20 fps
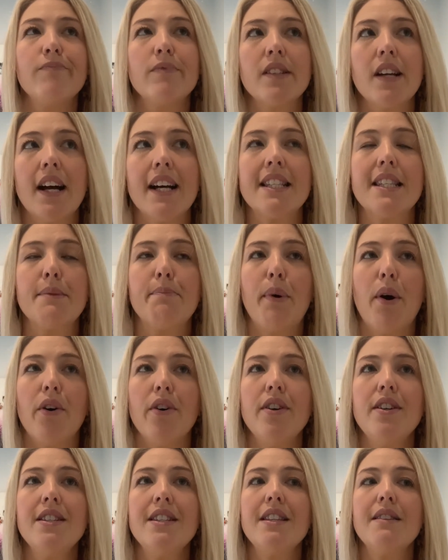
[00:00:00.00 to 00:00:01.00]
I
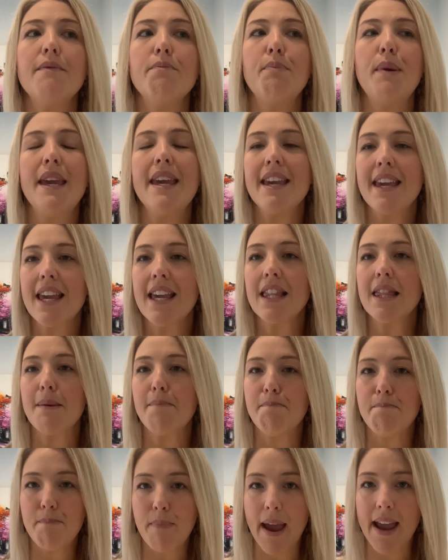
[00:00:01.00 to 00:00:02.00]
suppose, picking the
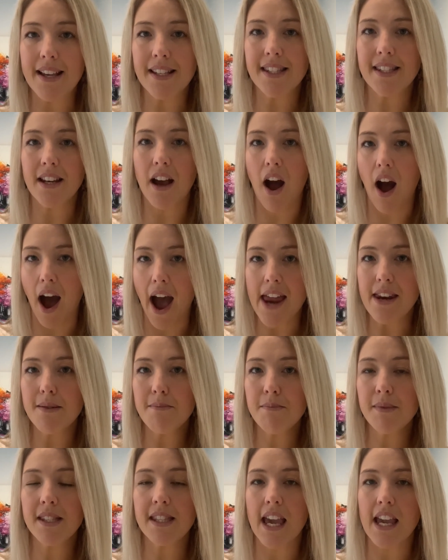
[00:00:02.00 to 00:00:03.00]
best
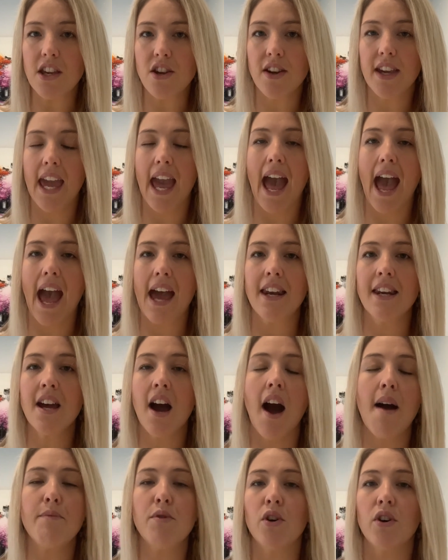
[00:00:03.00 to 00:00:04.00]
items that you can,
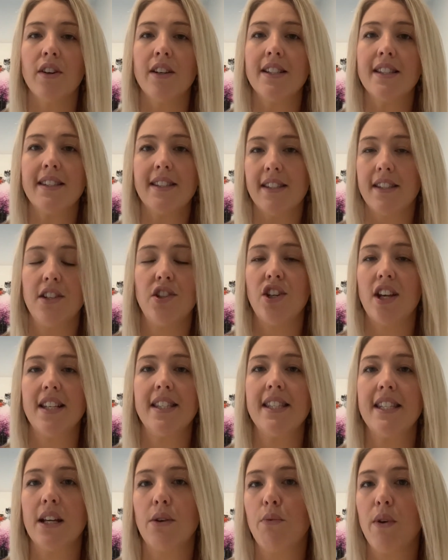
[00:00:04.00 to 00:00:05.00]
I'm not
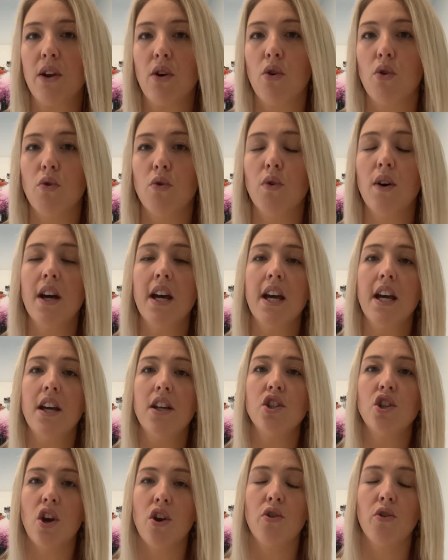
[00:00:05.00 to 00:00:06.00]
suggesting we all
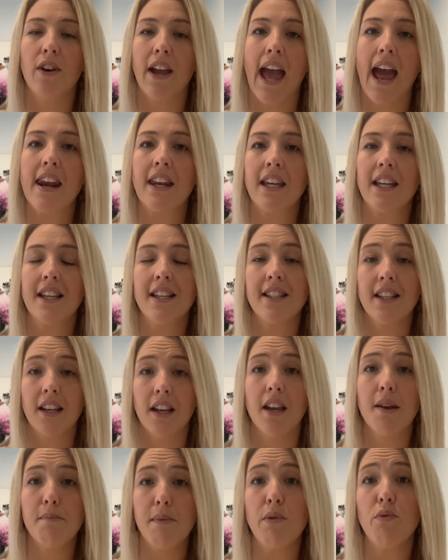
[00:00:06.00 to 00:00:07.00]
turn organic because it
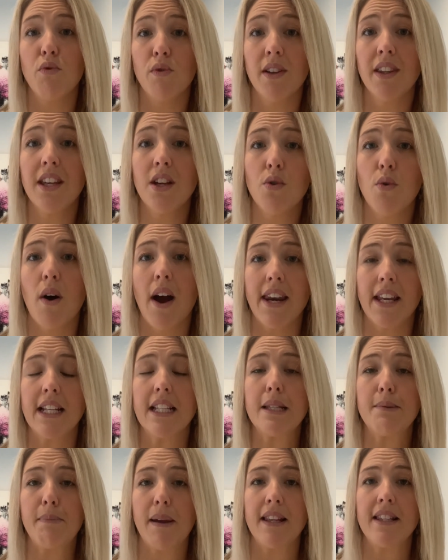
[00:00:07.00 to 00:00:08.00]
can be really quite
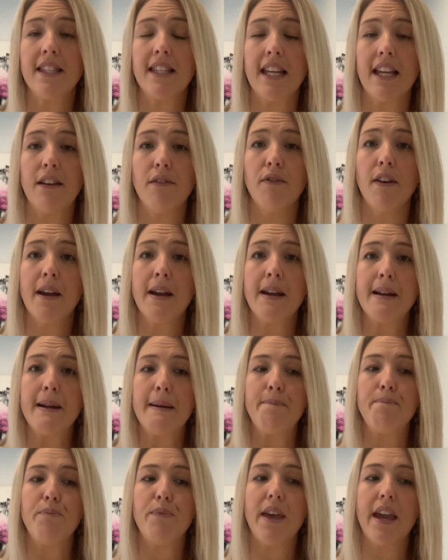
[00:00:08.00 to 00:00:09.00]
expensive.
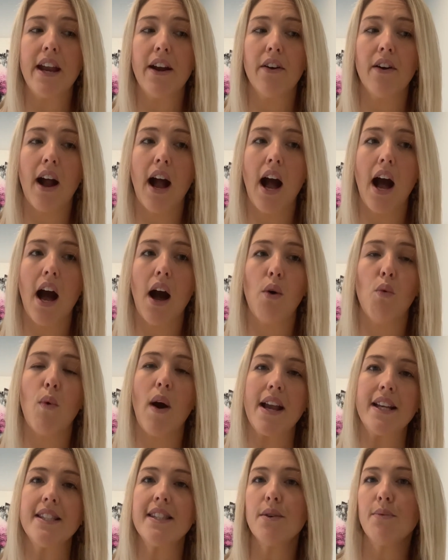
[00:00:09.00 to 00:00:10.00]
There are
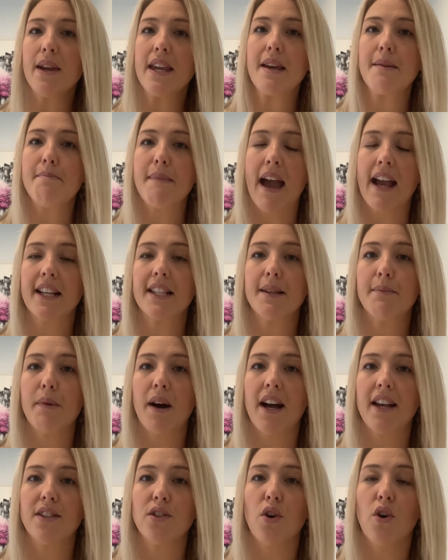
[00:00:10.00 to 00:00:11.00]
ways that we can
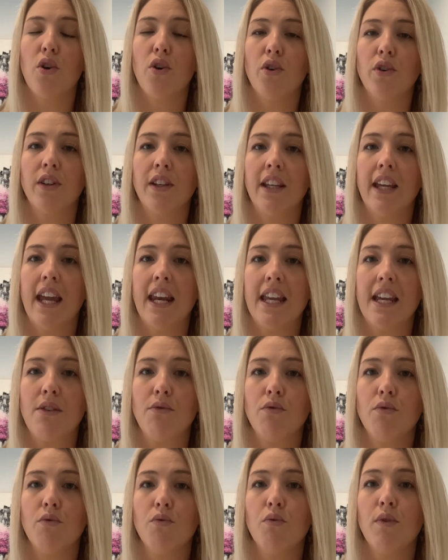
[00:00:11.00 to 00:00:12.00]
maximize on
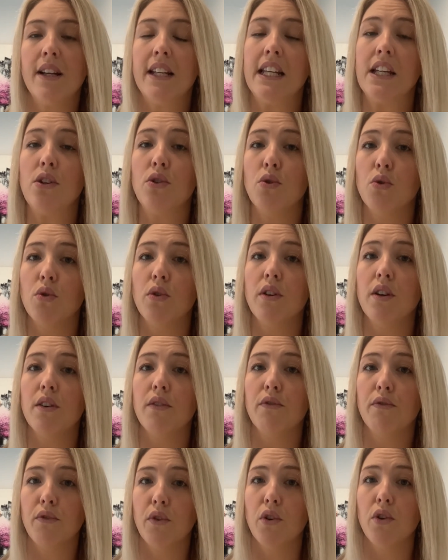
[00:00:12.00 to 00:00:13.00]
getting really good
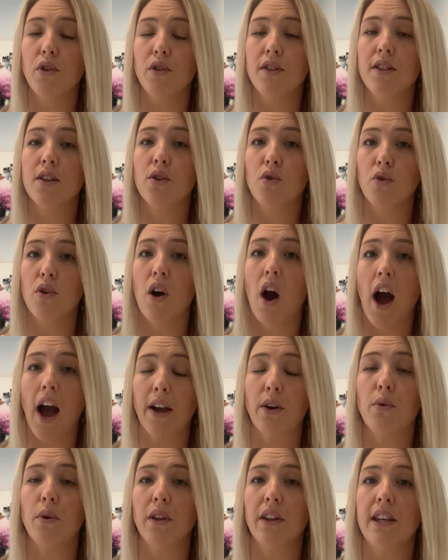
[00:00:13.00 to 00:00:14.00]
foods, good high
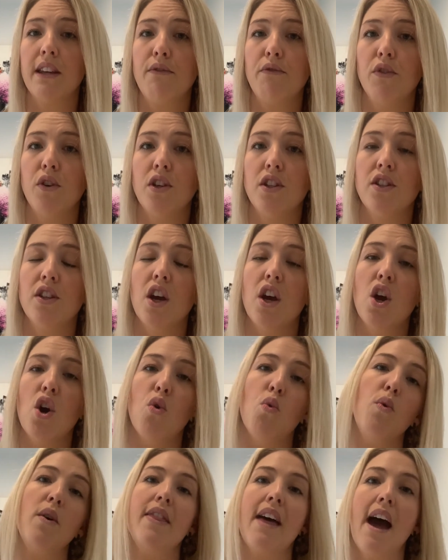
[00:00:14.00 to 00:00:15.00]
quality foods
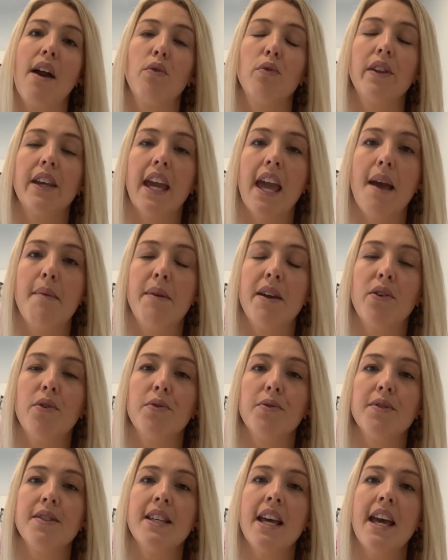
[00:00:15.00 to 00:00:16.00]
without all the
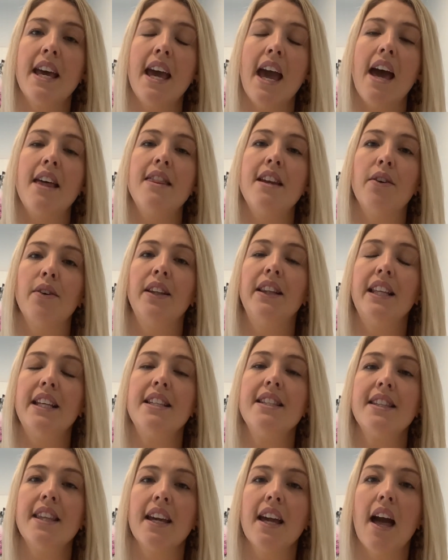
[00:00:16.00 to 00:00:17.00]
chemicals. And there are
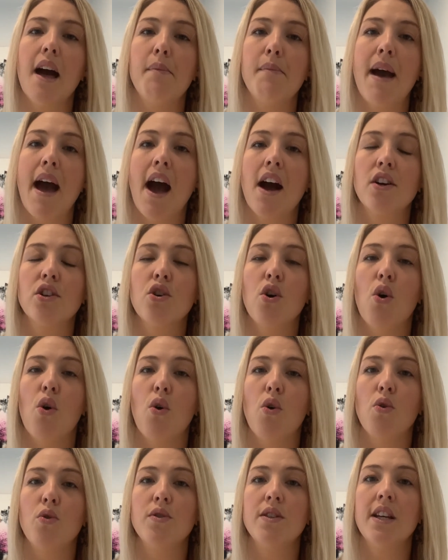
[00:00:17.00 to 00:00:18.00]
lists that come out
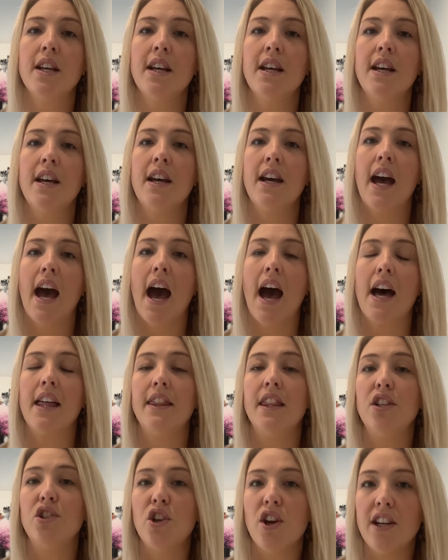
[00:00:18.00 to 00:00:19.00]
called
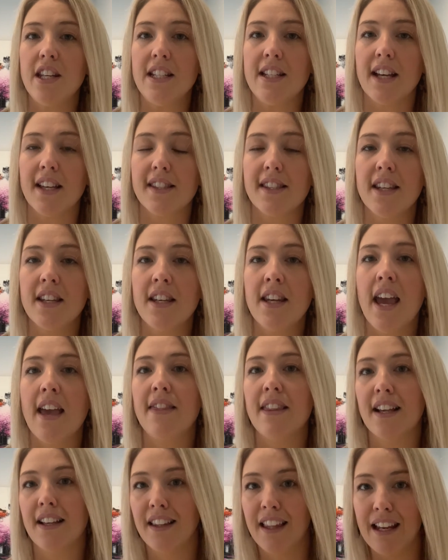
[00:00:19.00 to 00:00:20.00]
the Dirty Dozen and
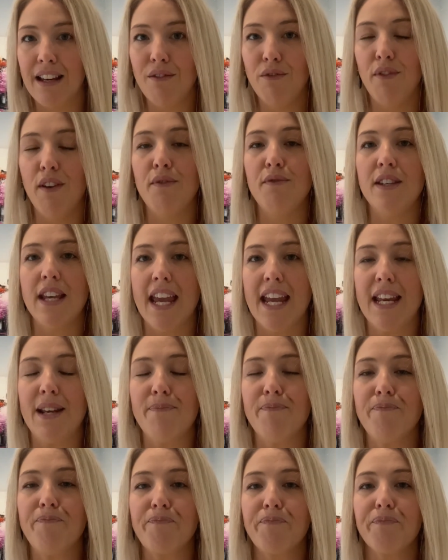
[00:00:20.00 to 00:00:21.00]
the Clean 15.